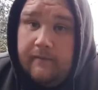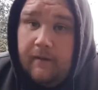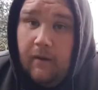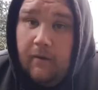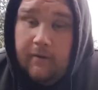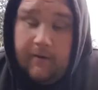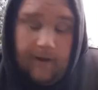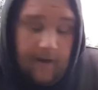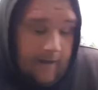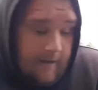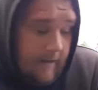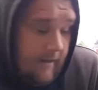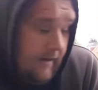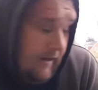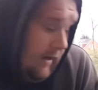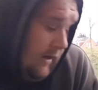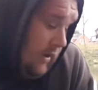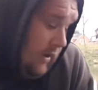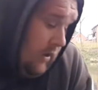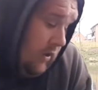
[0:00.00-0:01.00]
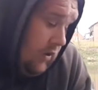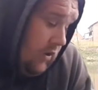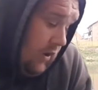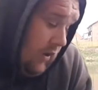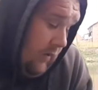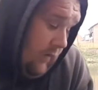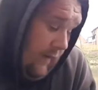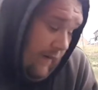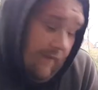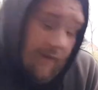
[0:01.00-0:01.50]
Okay,
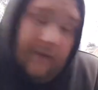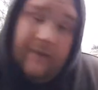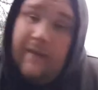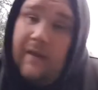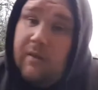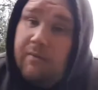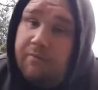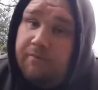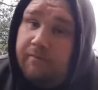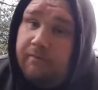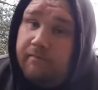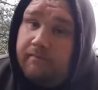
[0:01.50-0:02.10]
so I've had these